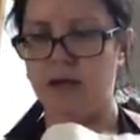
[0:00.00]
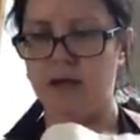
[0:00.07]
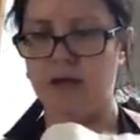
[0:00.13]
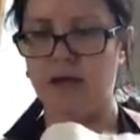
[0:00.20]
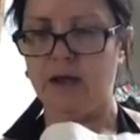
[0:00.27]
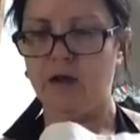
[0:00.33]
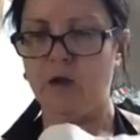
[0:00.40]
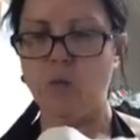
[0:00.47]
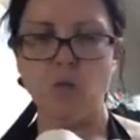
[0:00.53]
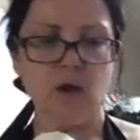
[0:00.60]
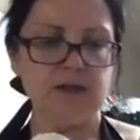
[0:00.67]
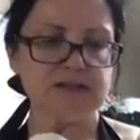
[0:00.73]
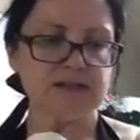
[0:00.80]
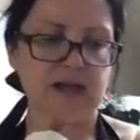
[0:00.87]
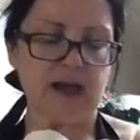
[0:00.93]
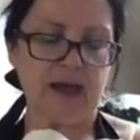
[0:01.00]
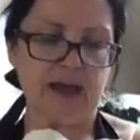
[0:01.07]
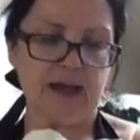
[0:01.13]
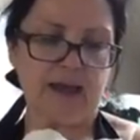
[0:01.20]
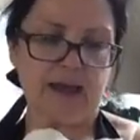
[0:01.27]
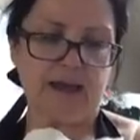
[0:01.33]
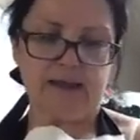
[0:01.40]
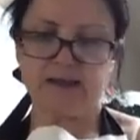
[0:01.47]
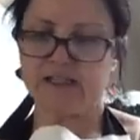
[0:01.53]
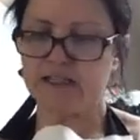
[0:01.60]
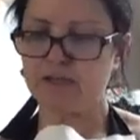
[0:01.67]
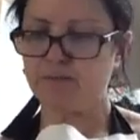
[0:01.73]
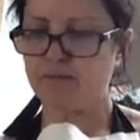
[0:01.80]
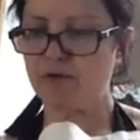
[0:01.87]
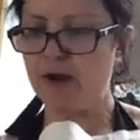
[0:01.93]
And once I
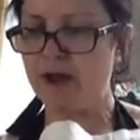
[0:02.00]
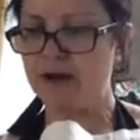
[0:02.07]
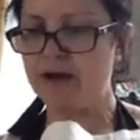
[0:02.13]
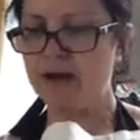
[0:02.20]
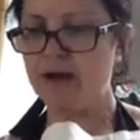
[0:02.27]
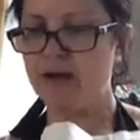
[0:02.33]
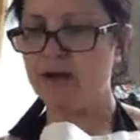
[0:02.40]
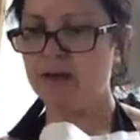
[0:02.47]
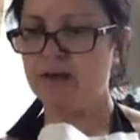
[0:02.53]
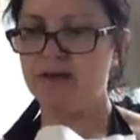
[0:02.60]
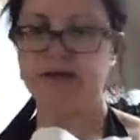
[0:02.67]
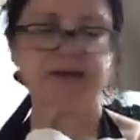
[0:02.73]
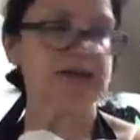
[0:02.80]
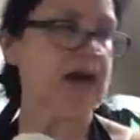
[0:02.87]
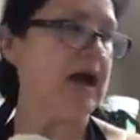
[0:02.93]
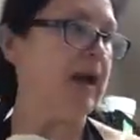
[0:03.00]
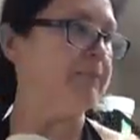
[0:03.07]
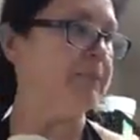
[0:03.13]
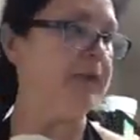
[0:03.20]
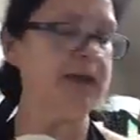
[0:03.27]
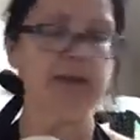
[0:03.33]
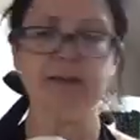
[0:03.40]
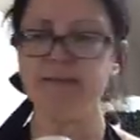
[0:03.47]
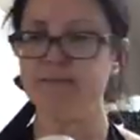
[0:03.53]
spread the topping,